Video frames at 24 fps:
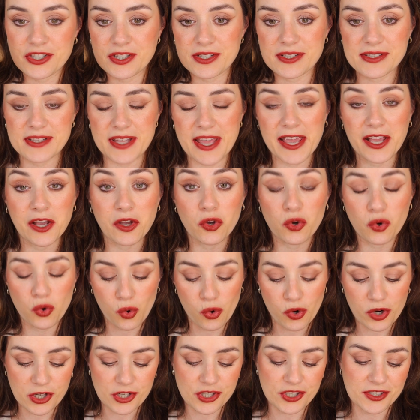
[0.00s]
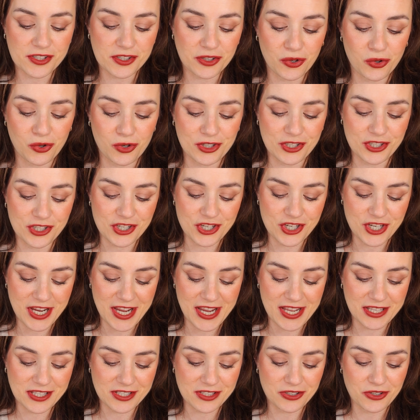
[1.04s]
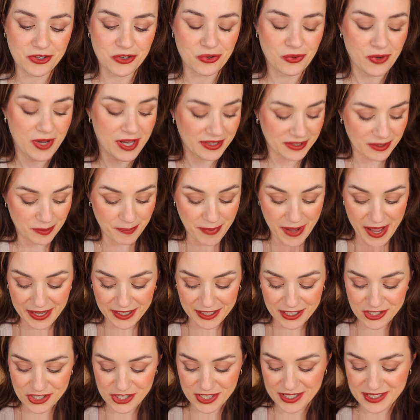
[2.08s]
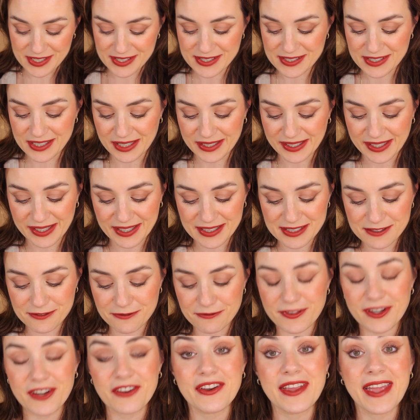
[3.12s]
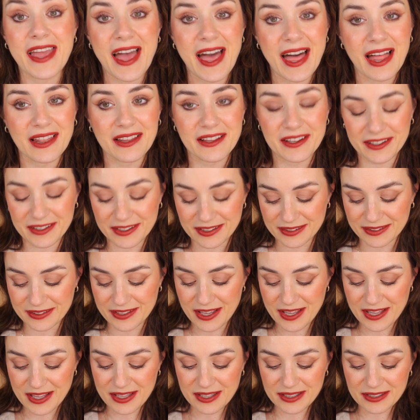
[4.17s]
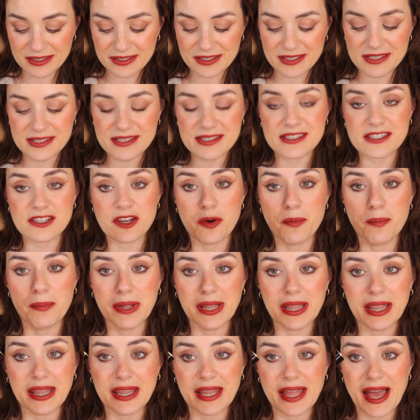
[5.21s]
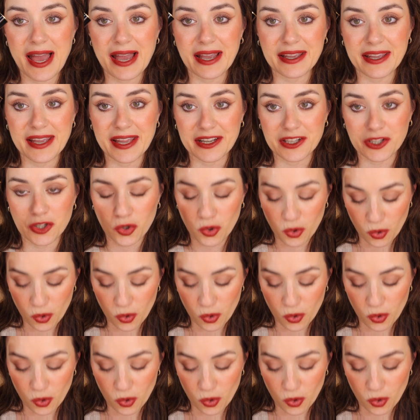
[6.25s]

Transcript: just a gorgeous, gorgeous shade. So, and the packaging is stunning. It's very elegant, this black and